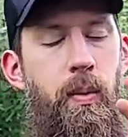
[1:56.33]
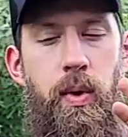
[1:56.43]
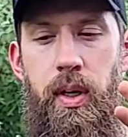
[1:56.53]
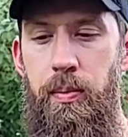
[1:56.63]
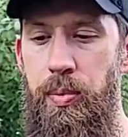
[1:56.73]
it
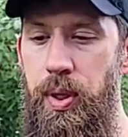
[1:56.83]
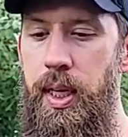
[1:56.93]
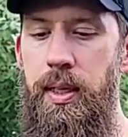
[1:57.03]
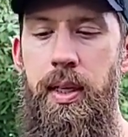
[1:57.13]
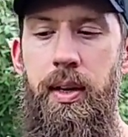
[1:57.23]
would
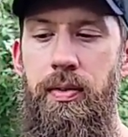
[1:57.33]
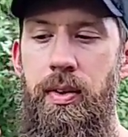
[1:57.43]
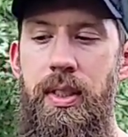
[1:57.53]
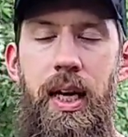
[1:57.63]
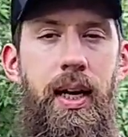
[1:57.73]
completely
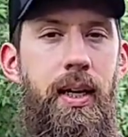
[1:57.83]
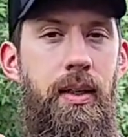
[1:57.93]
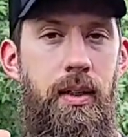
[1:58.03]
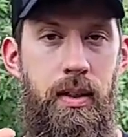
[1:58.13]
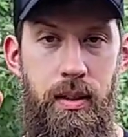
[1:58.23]

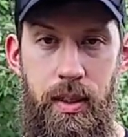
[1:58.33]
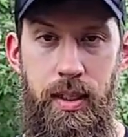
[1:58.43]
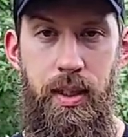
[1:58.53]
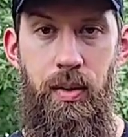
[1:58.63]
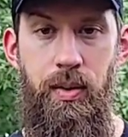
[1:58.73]
overtake
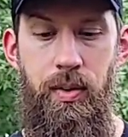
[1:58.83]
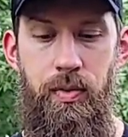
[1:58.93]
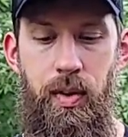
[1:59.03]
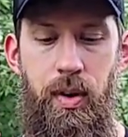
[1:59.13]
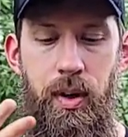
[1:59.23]
this
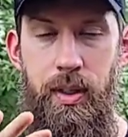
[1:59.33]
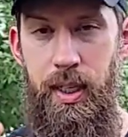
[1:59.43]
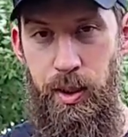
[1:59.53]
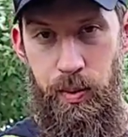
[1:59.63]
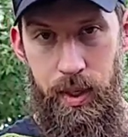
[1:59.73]
cultivar.
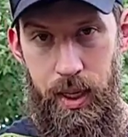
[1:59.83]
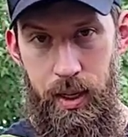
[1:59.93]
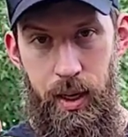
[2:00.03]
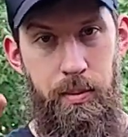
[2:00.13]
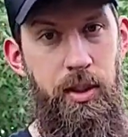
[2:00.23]
This would
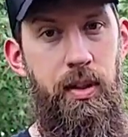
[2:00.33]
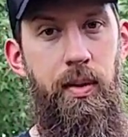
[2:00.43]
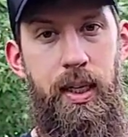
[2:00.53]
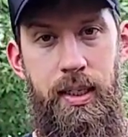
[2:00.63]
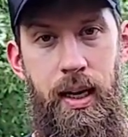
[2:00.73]
end up
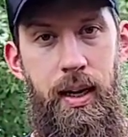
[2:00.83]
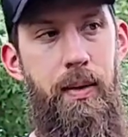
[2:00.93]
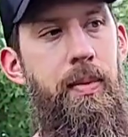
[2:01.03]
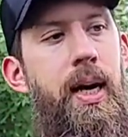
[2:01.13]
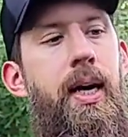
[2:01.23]
slowly dying